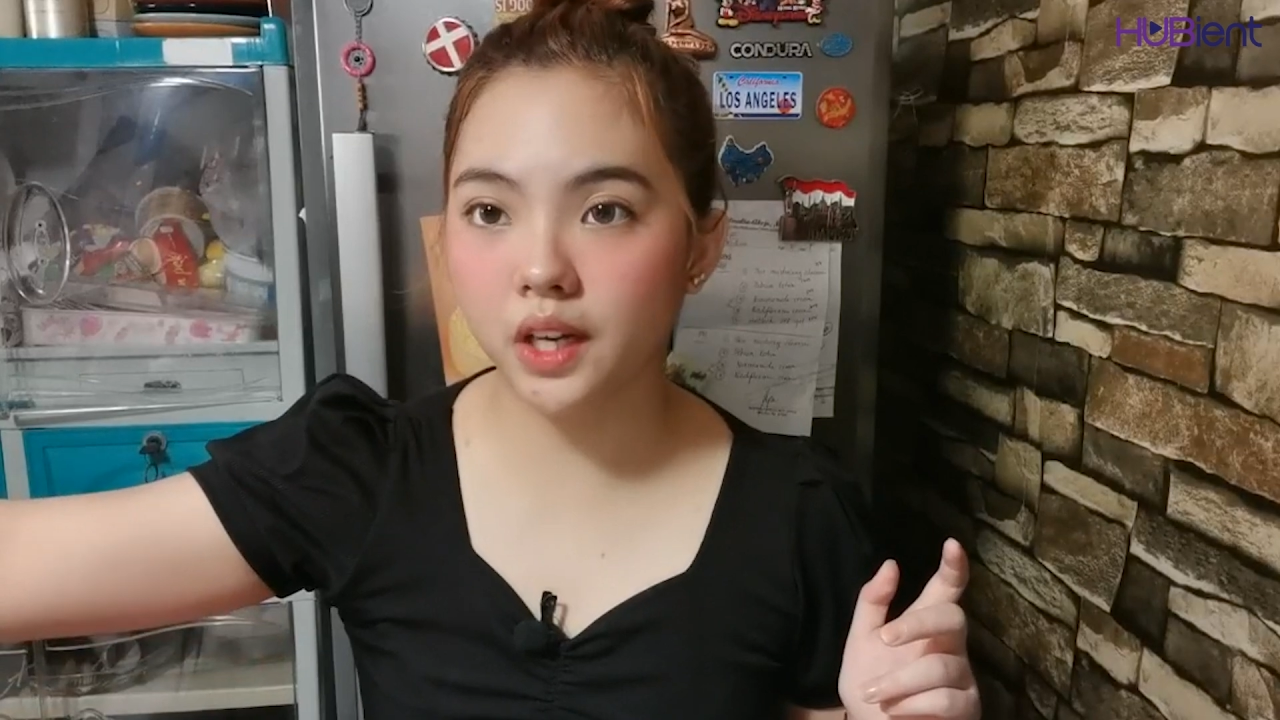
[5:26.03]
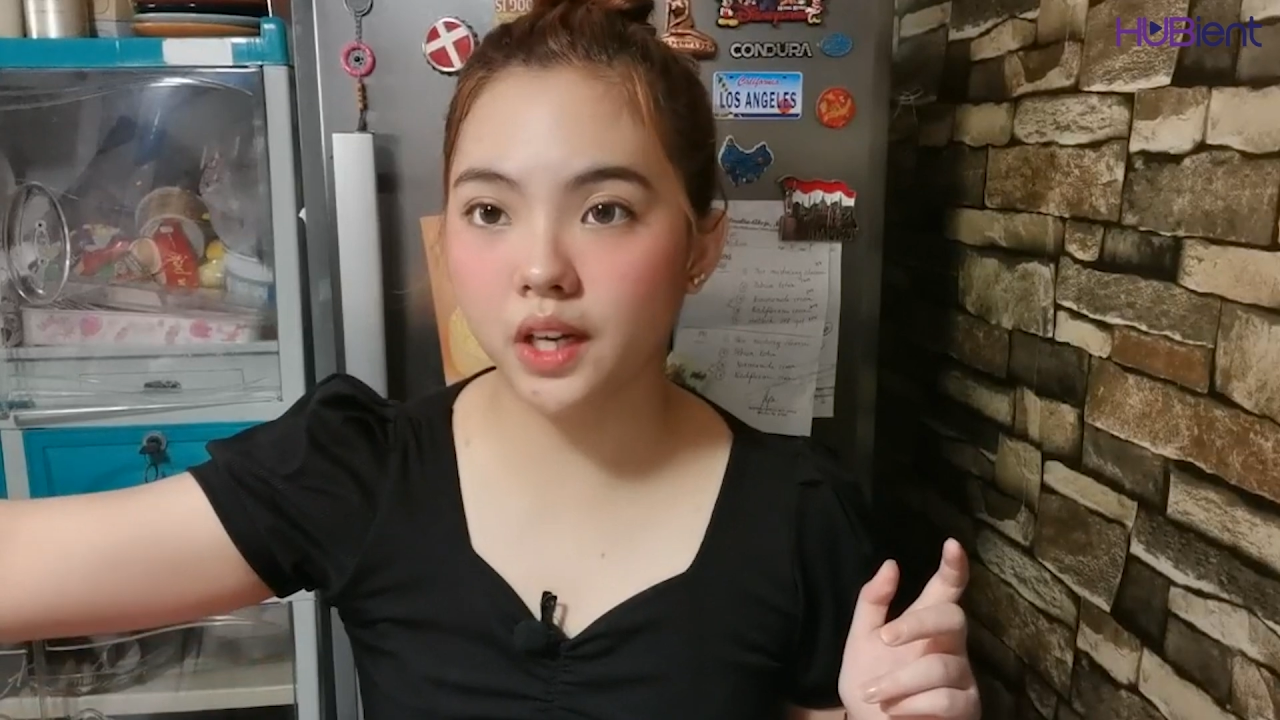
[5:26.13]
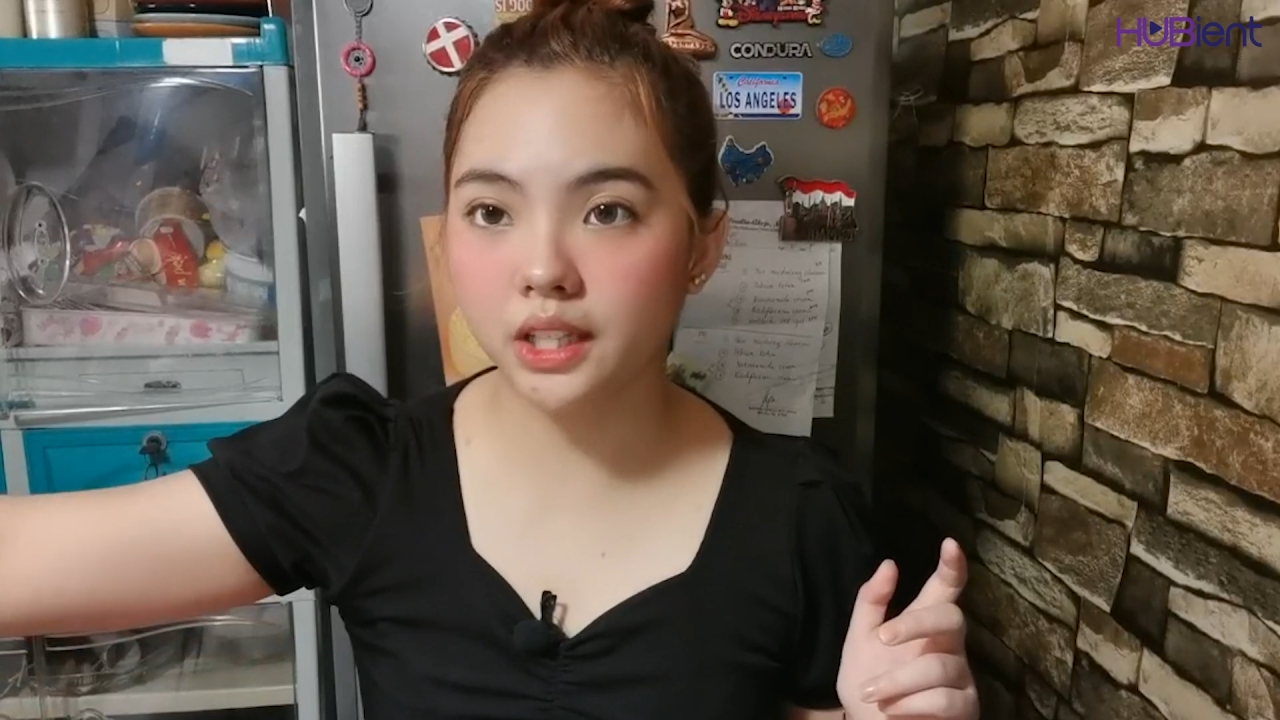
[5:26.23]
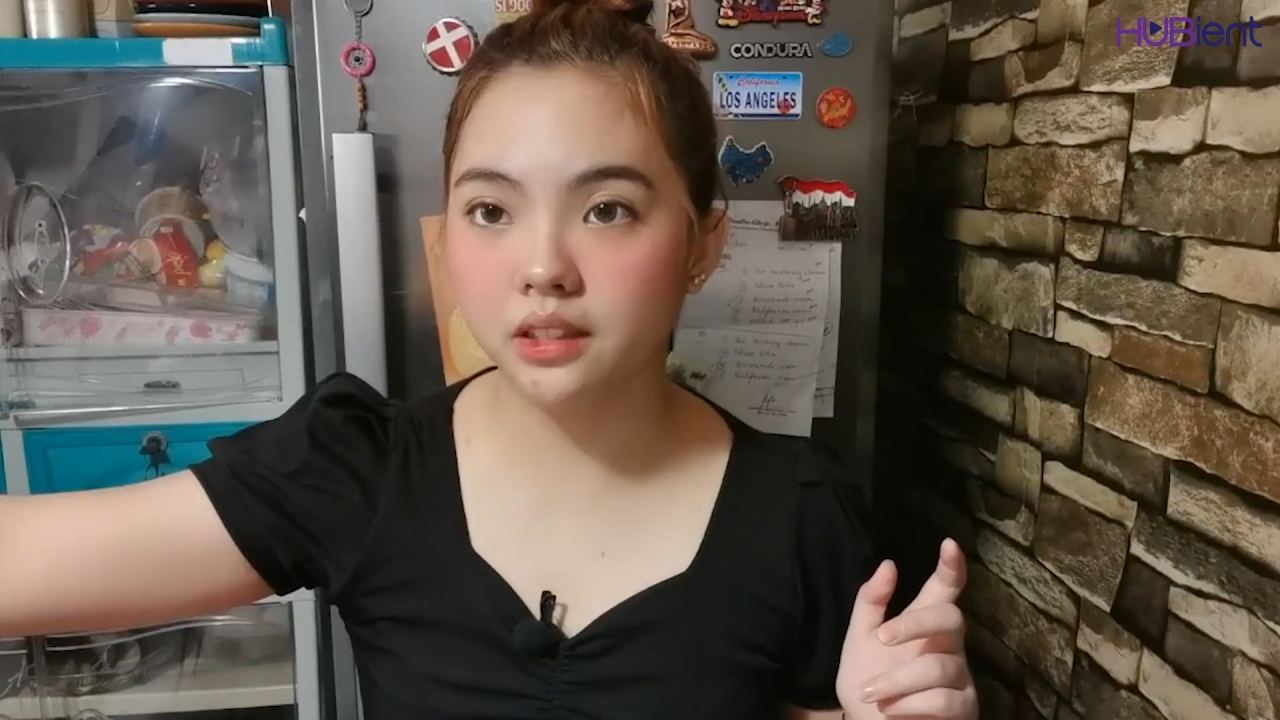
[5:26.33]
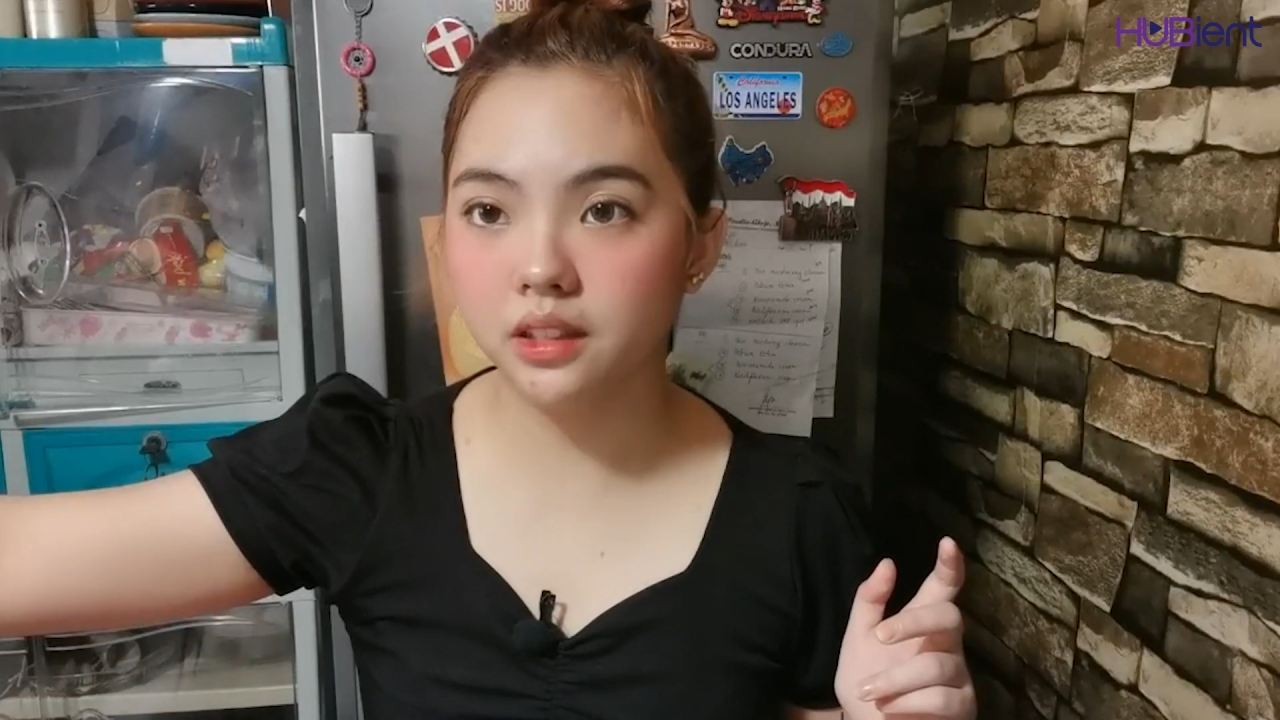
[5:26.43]

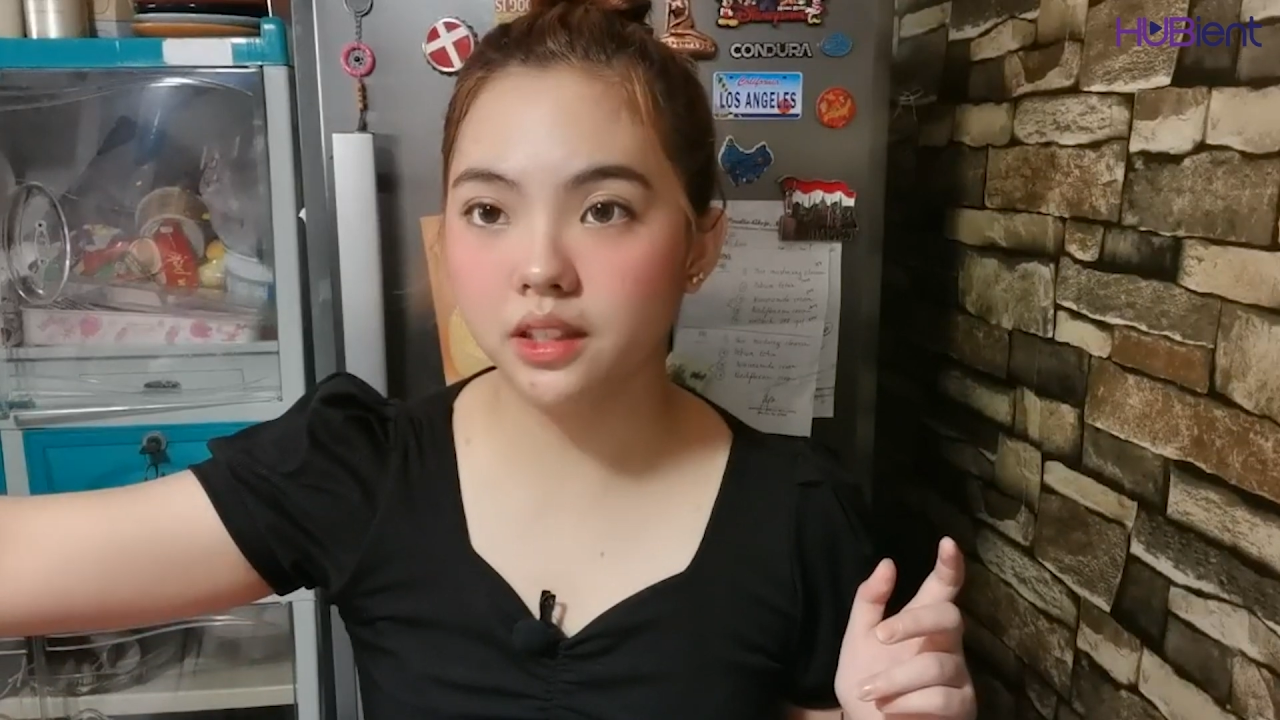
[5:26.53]
oil